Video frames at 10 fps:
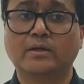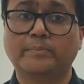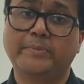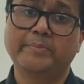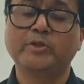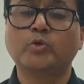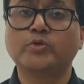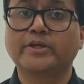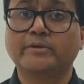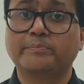maybe through
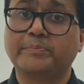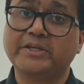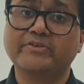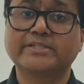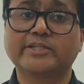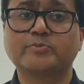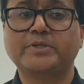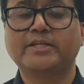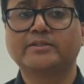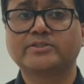their previous
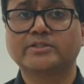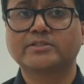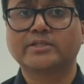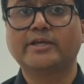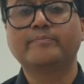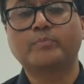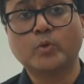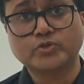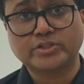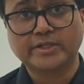experiences in
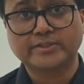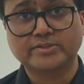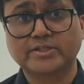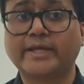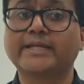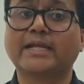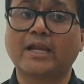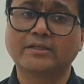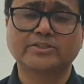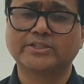postings, in
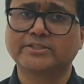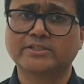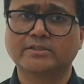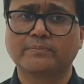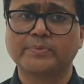classes,